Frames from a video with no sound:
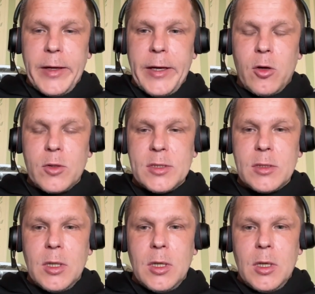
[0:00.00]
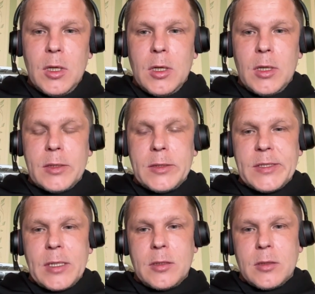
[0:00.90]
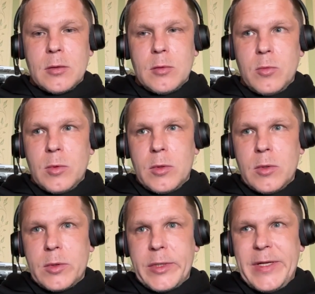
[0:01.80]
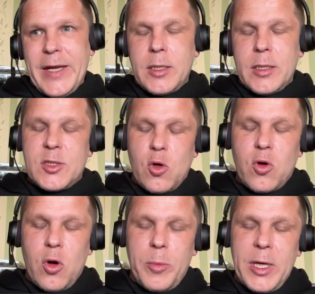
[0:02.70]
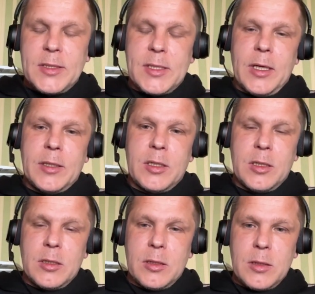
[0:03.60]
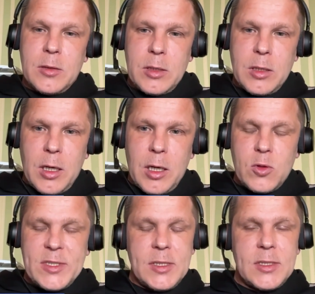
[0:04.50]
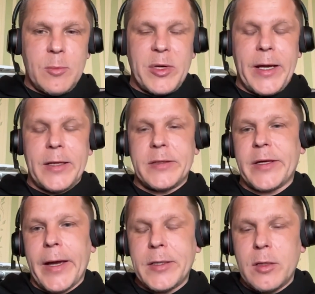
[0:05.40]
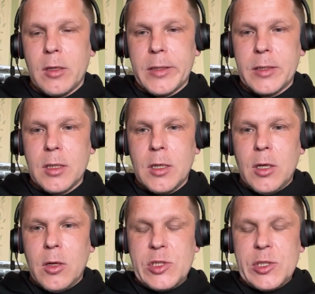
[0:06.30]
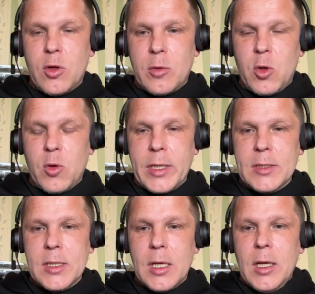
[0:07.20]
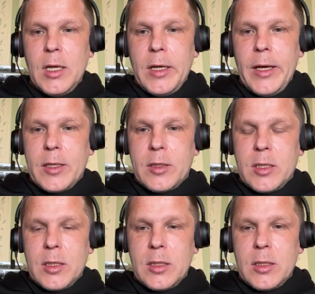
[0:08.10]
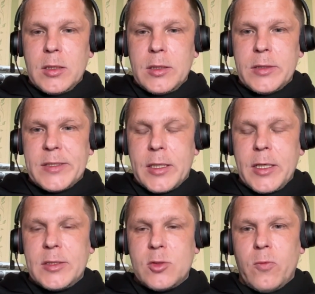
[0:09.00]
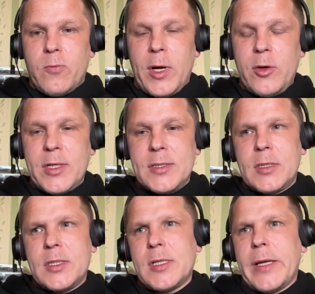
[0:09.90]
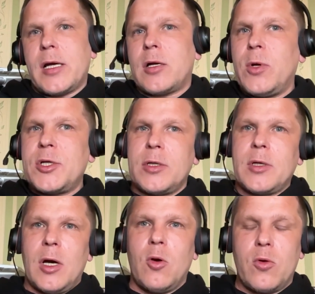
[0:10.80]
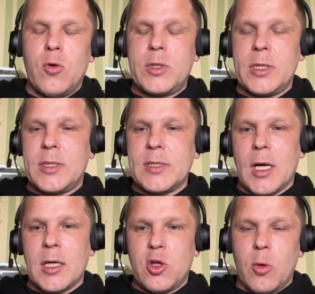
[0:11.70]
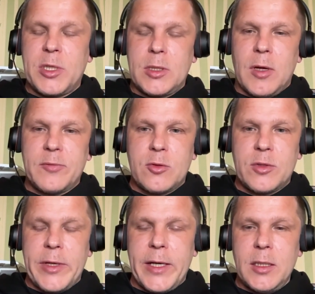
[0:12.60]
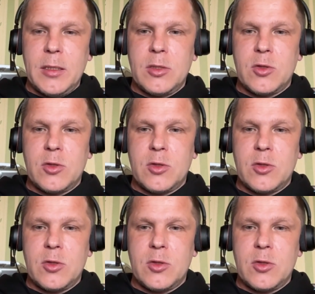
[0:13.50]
errors that data is so complex and our system can't handle it on the normal case. And in the case of variance, it is like a question how good it is adopted after training